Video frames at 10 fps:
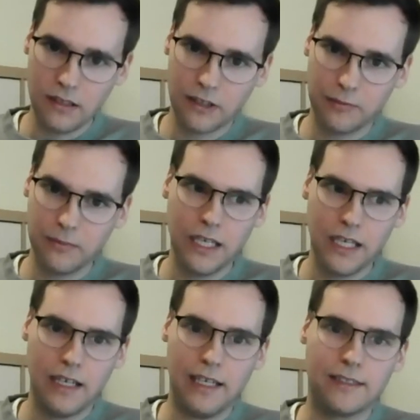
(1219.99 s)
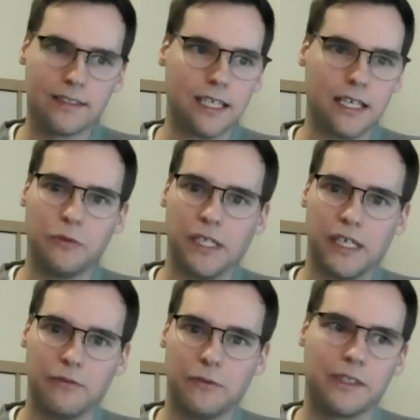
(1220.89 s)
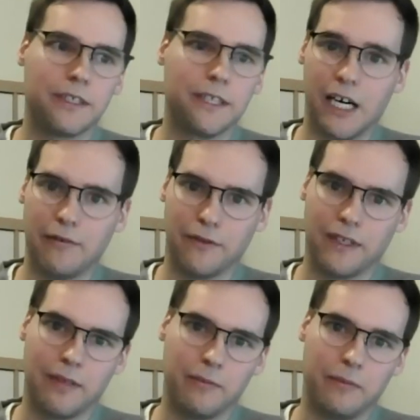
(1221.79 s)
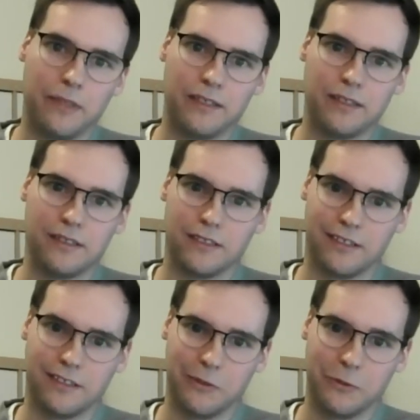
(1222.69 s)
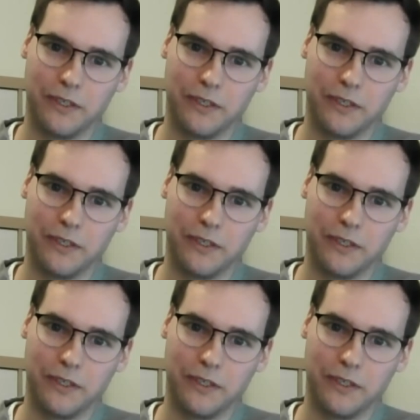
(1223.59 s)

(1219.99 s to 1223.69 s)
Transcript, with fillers: Um, let's say we have one and a half of them, but uh,